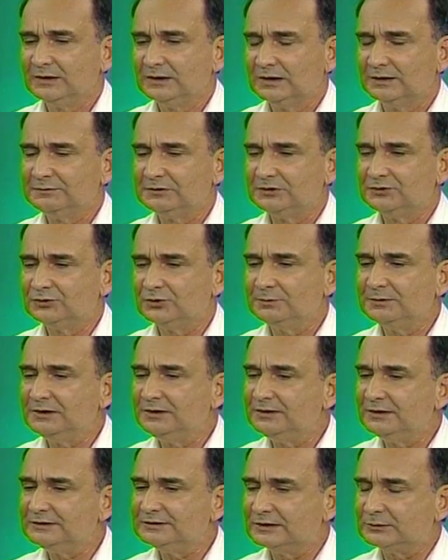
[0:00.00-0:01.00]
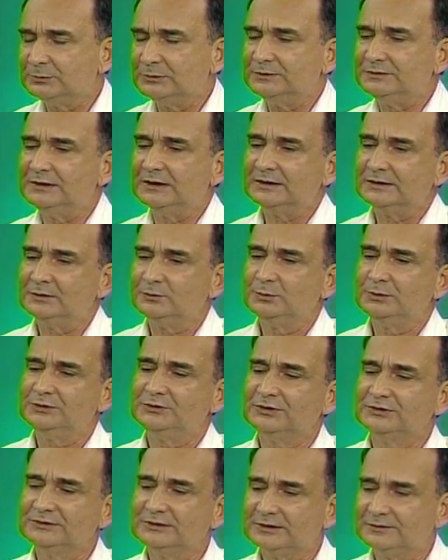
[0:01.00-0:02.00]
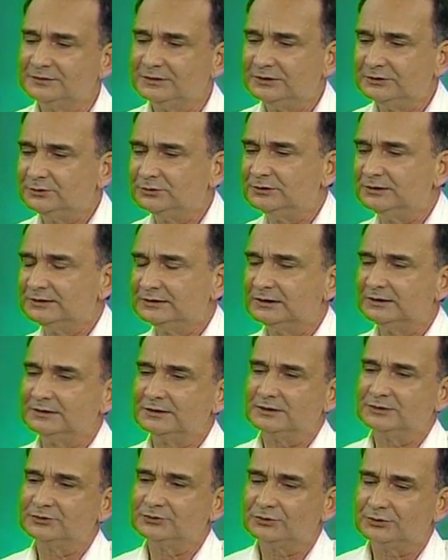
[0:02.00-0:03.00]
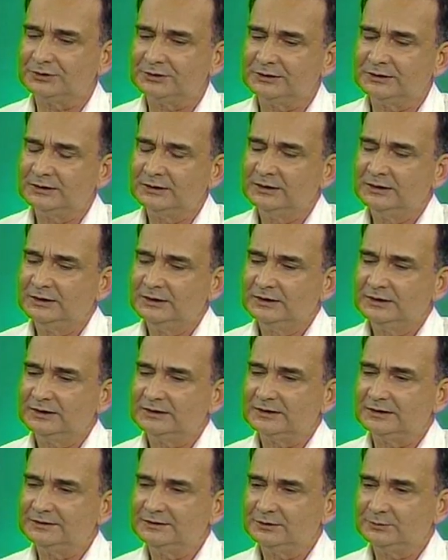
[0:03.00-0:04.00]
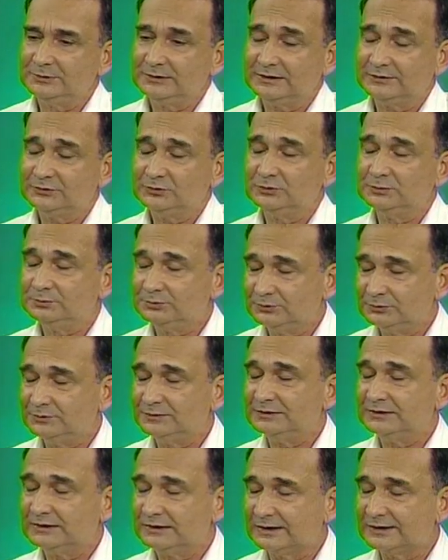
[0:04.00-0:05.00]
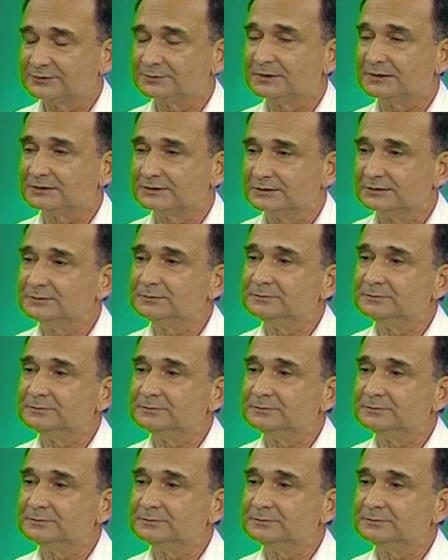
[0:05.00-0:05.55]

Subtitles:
And there's so many things that we've done. We're just not very good in telling our story. And I think we have to improve in that aspect. Well,